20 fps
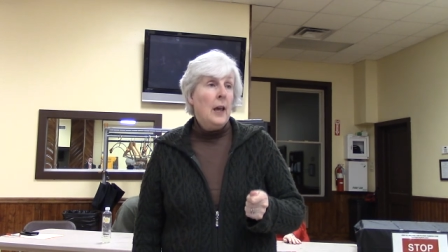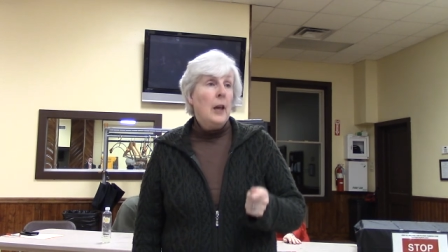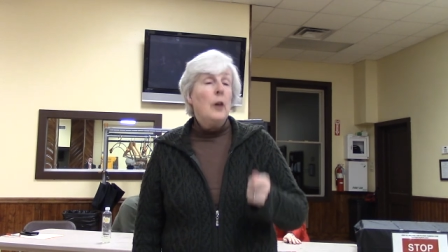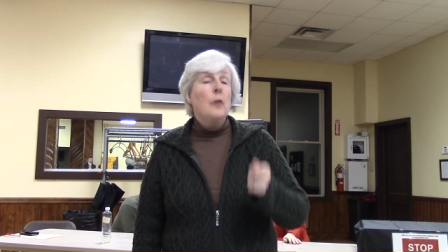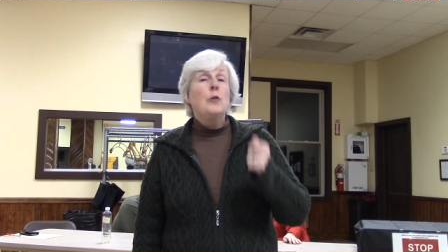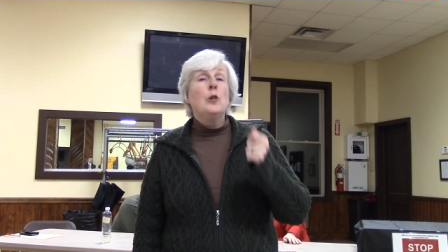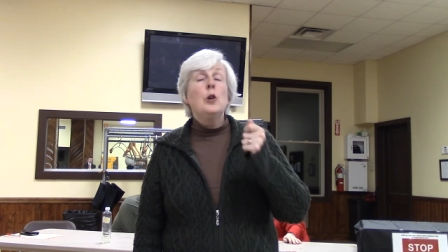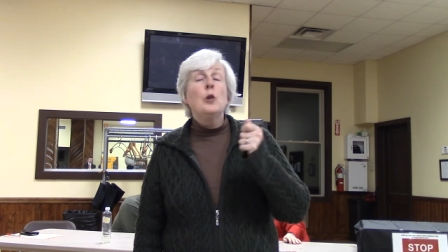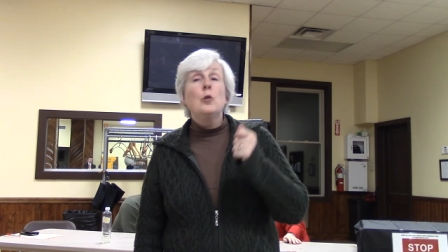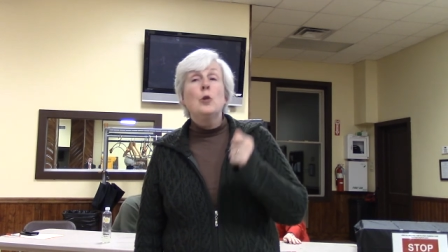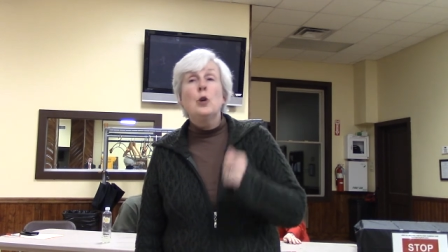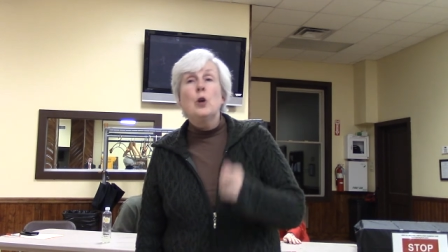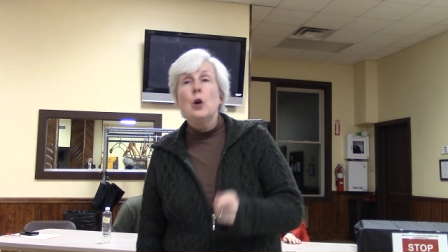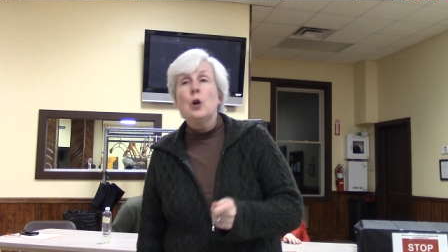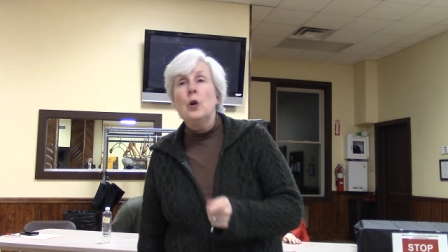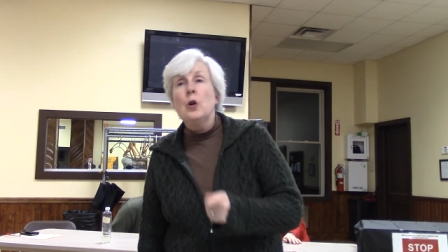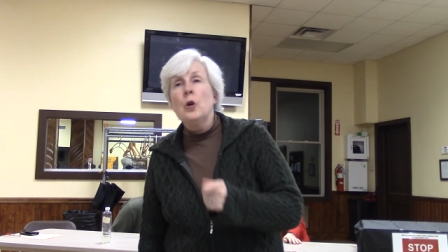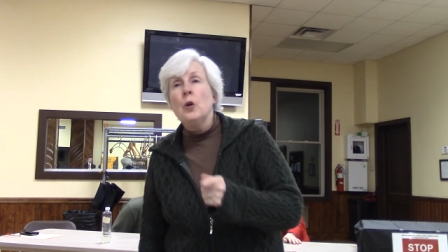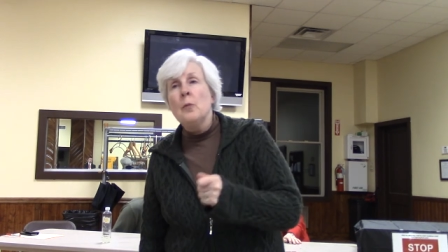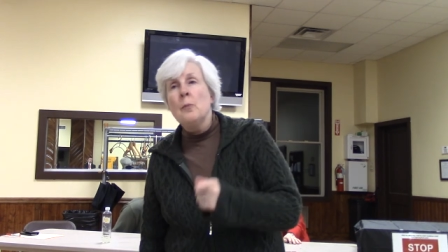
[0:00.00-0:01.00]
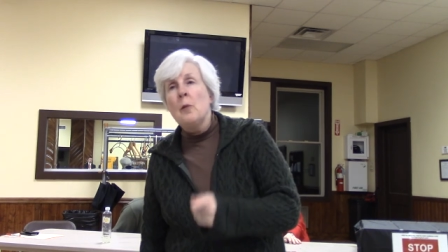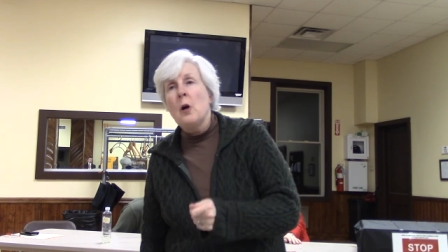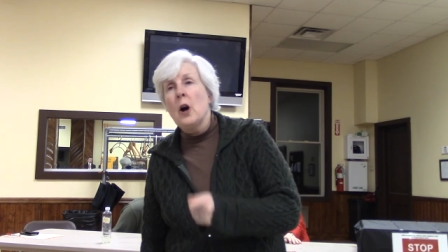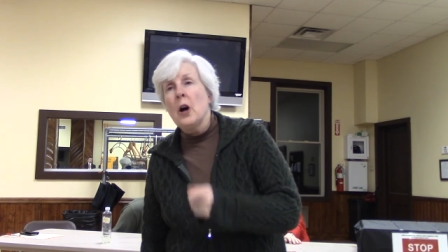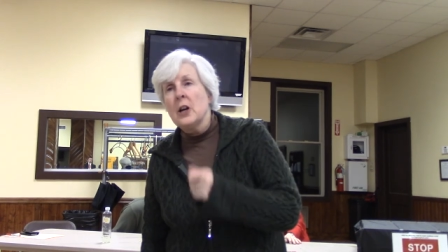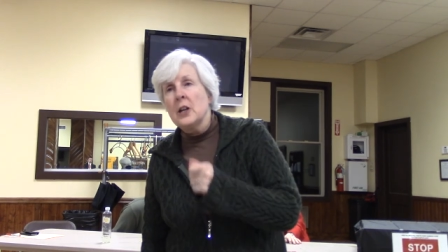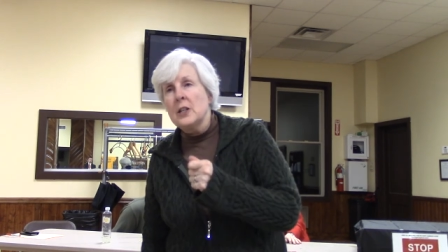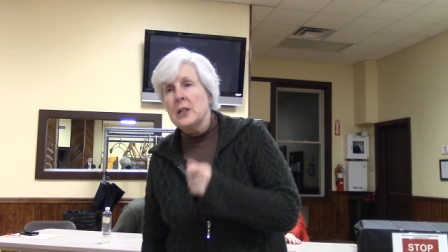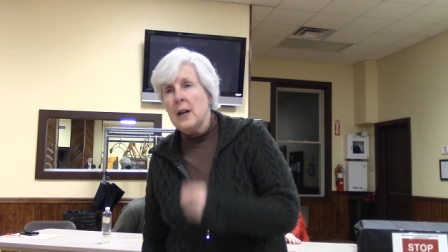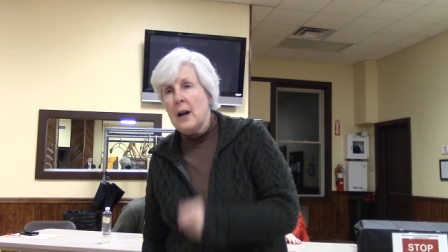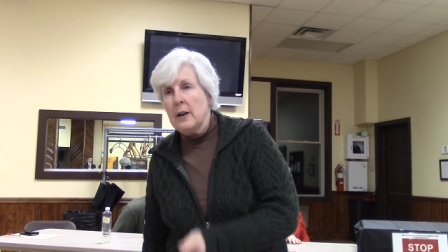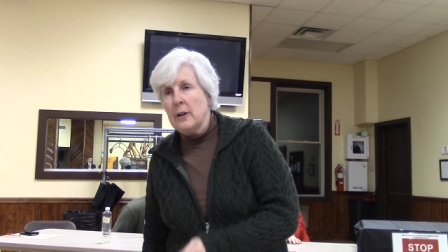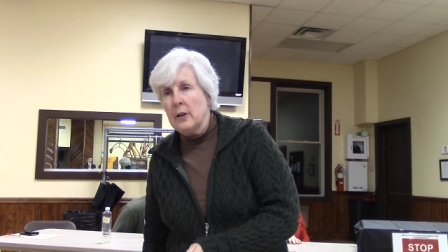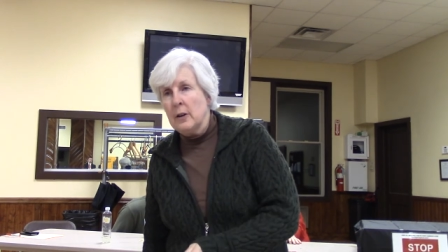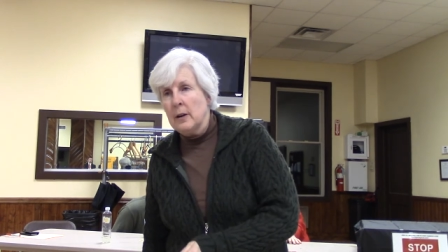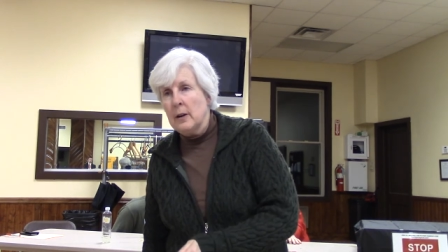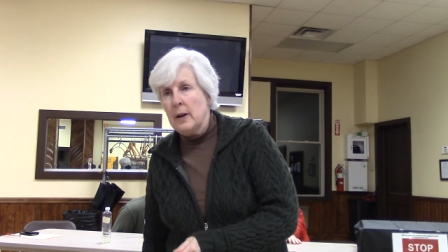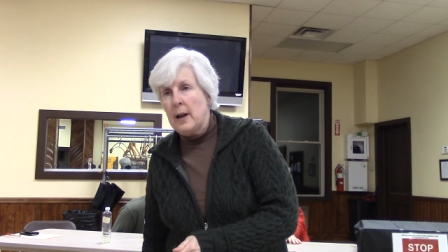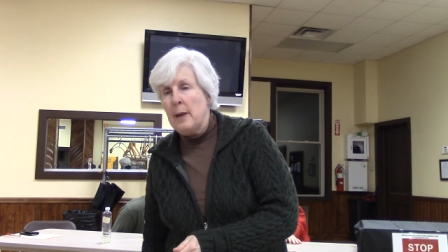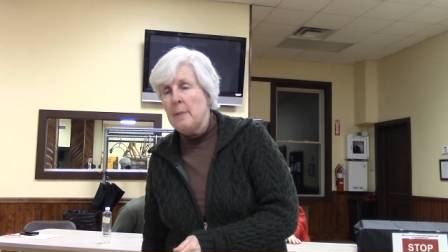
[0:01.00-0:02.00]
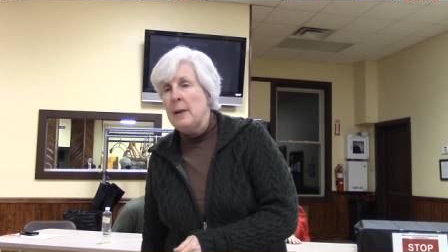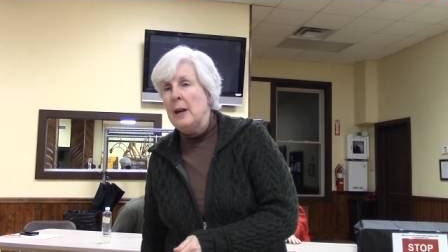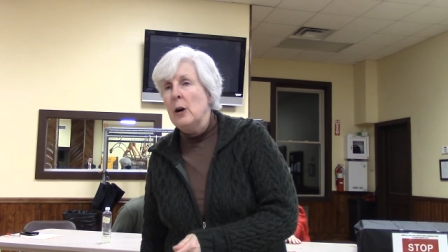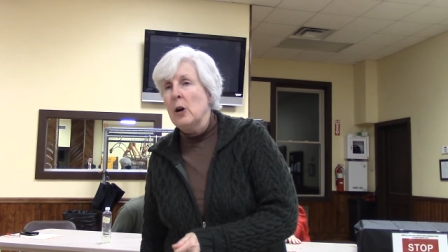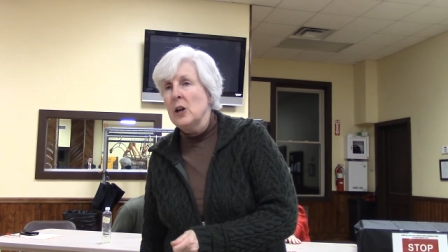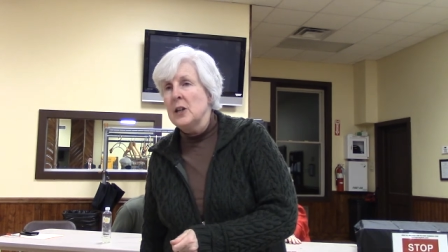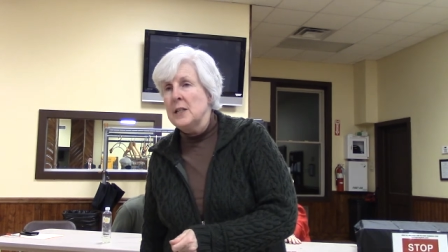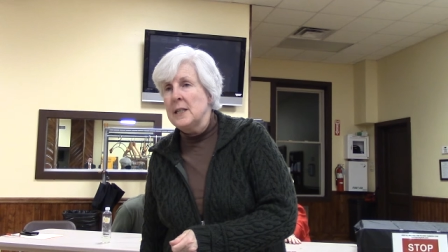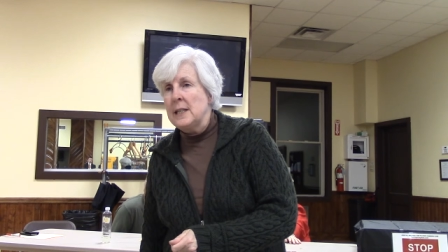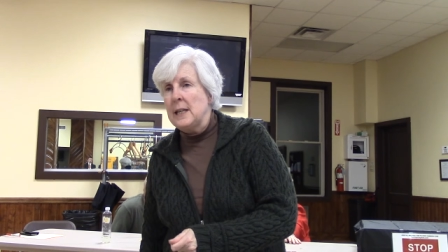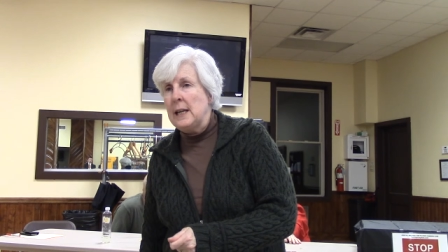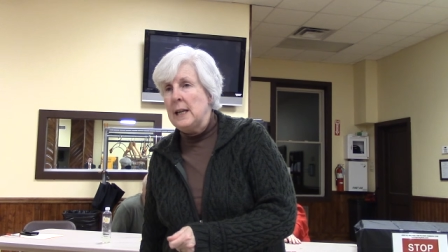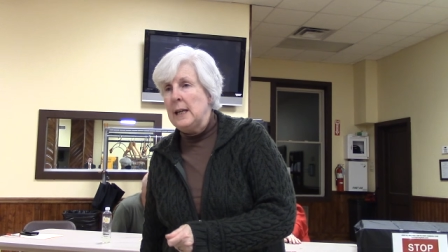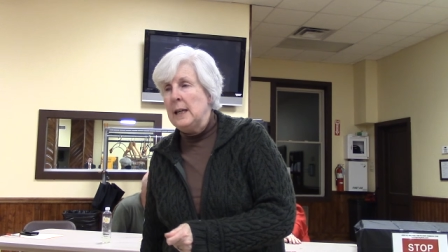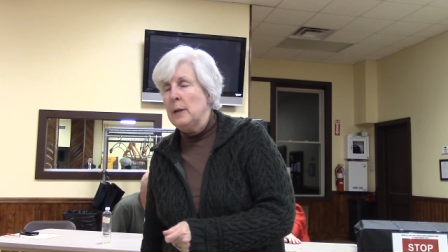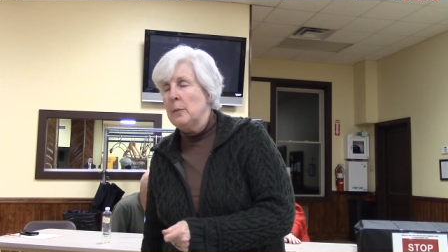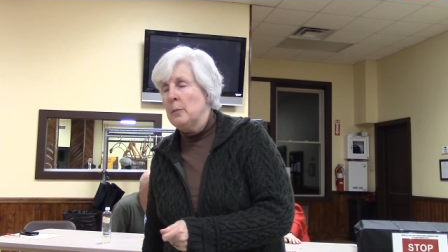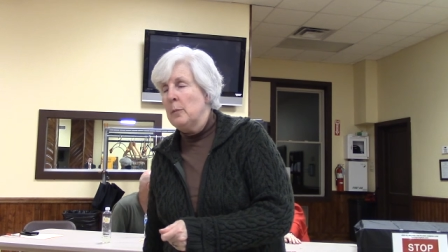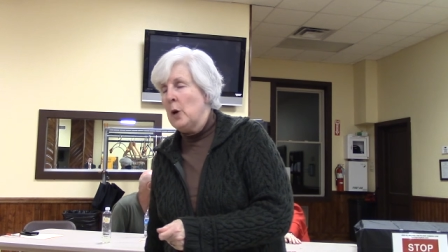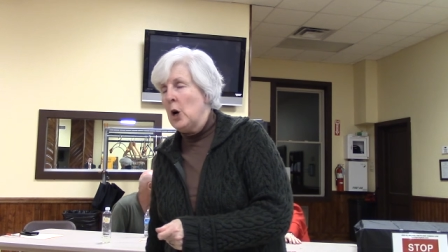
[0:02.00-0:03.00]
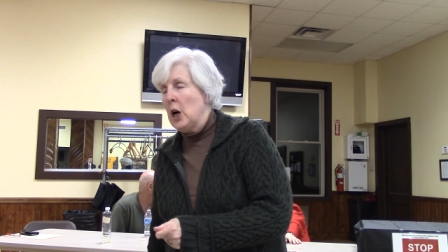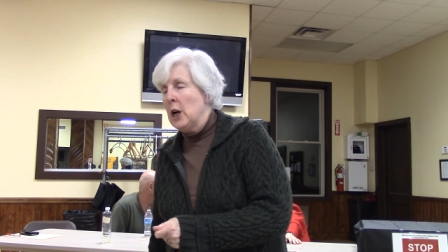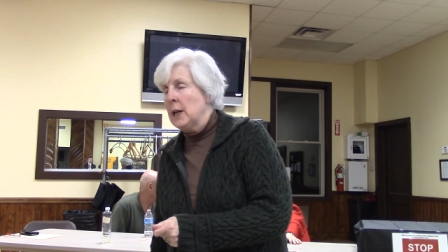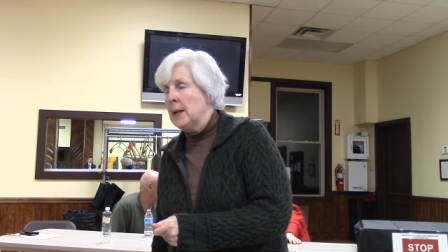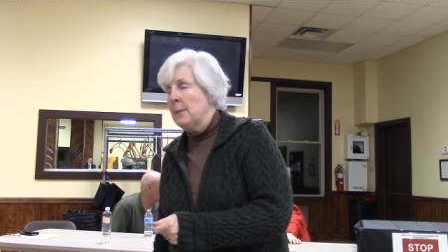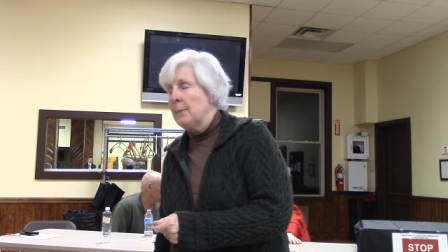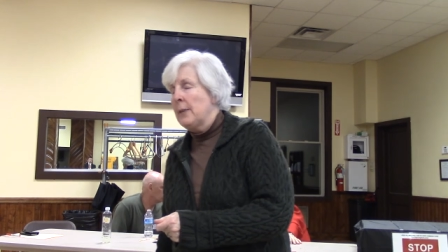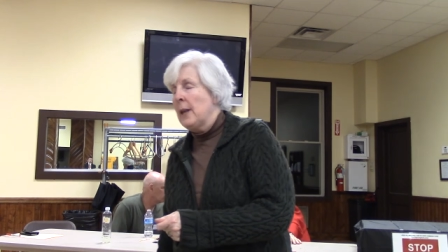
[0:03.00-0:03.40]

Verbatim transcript: If you Google Marc Tucker, M A R C, Marc,